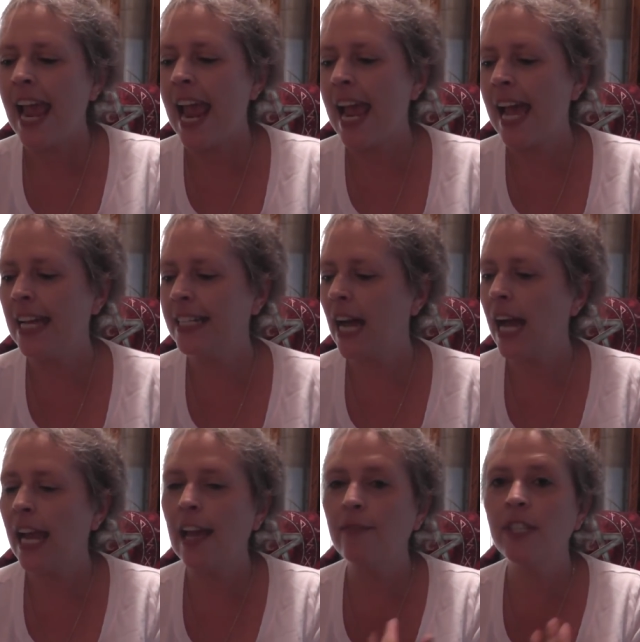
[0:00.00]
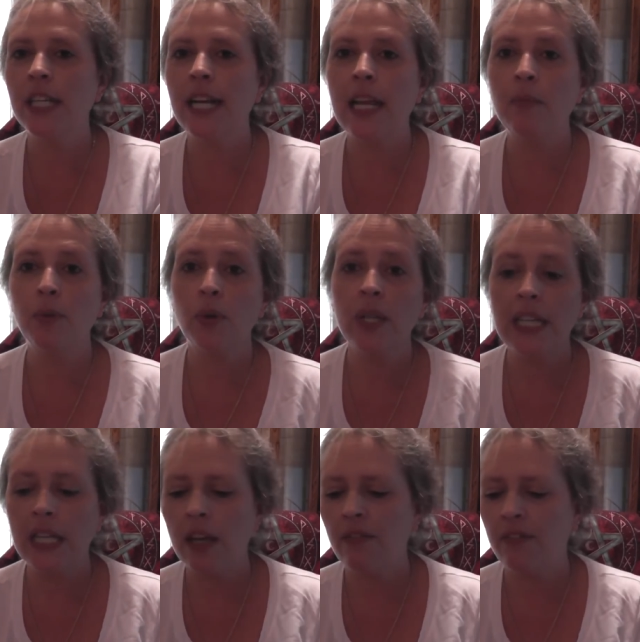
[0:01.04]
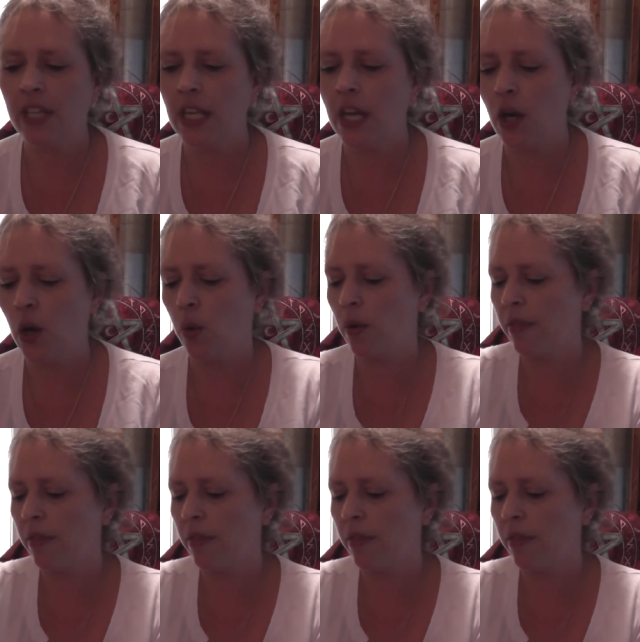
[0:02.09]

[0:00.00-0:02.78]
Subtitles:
and I have done a pre-video